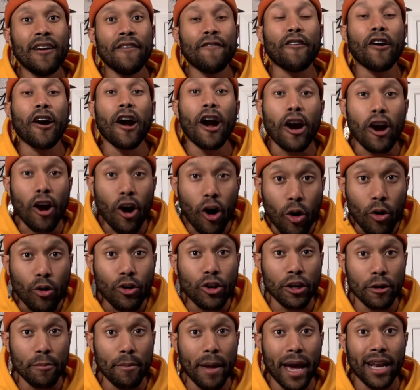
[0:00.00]
for our own
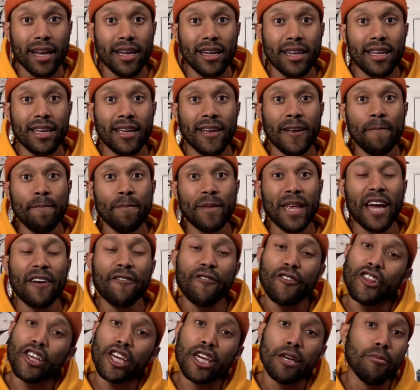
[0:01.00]
humanity, and
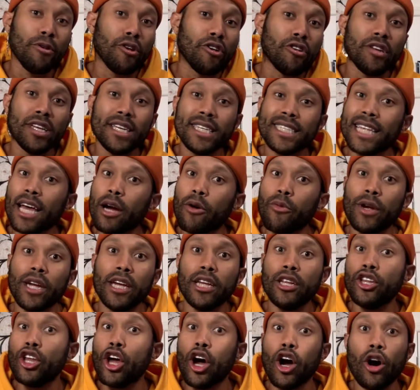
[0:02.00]
for the communities that
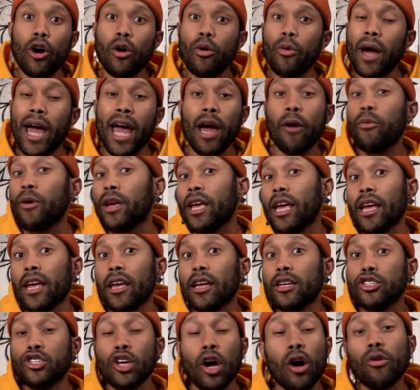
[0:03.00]
we know and we
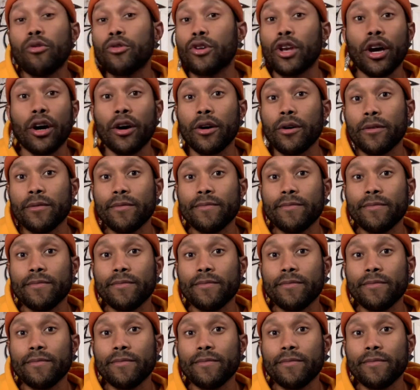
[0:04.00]
don't know.